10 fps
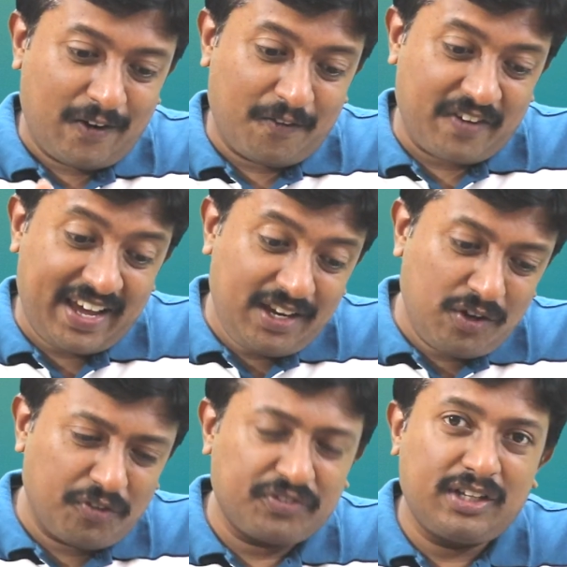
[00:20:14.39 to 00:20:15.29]
of
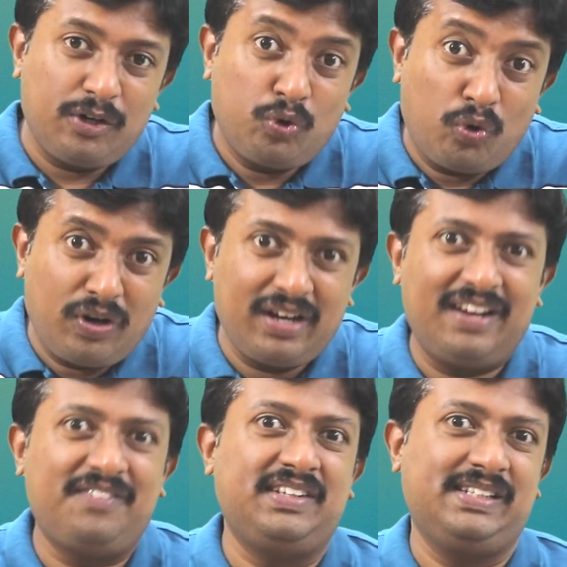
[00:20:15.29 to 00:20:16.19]
any of the lower
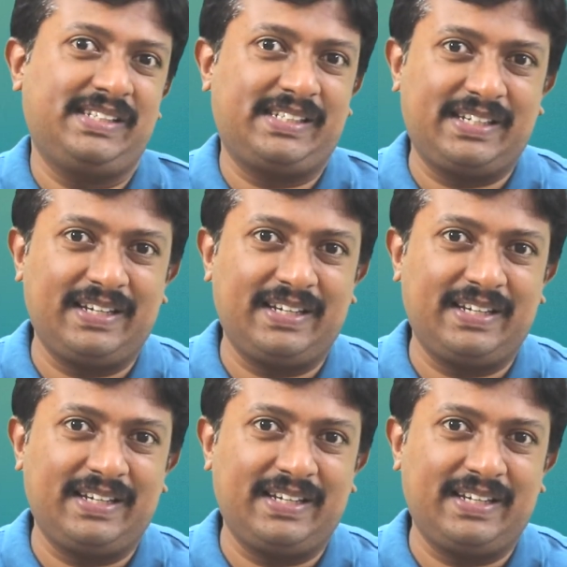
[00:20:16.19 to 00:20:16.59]
levels,